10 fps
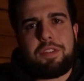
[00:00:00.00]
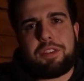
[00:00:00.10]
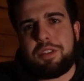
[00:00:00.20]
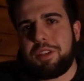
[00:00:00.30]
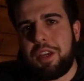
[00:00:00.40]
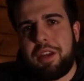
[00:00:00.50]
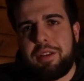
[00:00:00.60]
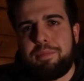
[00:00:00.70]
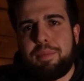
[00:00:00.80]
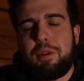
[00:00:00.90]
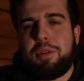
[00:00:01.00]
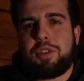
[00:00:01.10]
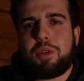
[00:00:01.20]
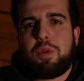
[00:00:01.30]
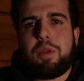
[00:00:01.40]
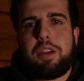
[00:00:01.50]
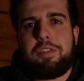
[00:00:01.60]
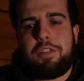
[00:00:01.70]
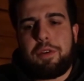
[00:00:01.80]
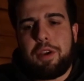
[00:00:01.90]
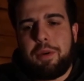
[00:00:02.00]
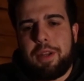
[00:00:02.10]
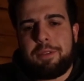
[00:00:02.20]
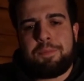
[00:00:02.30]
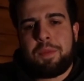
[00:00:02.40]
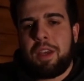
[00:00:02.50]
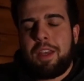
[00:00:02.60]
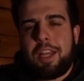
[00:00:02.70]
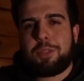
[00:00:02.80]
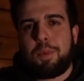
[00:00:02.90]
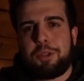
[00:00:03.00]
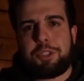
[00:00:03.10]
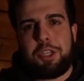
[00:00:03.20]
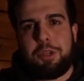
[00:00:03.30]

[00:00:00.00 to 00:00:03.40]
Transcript: This isn't gonna produce a cool enough photo. And that's bullshit.